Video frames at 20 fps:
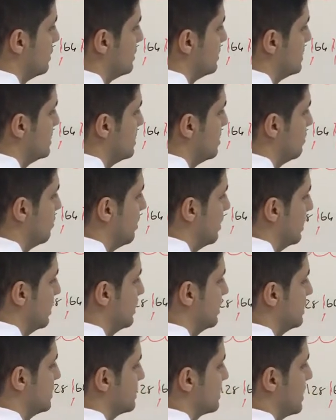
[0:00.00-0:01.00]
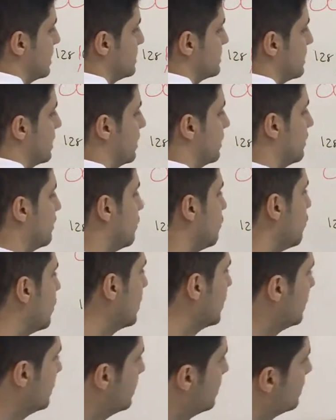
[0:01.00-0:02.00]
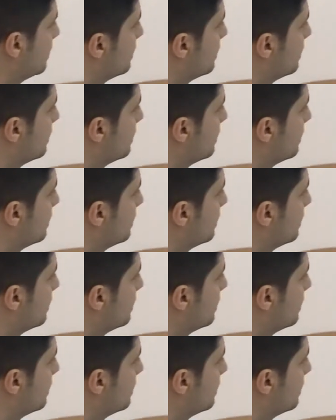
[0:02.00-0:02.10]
0 and these guys are 1?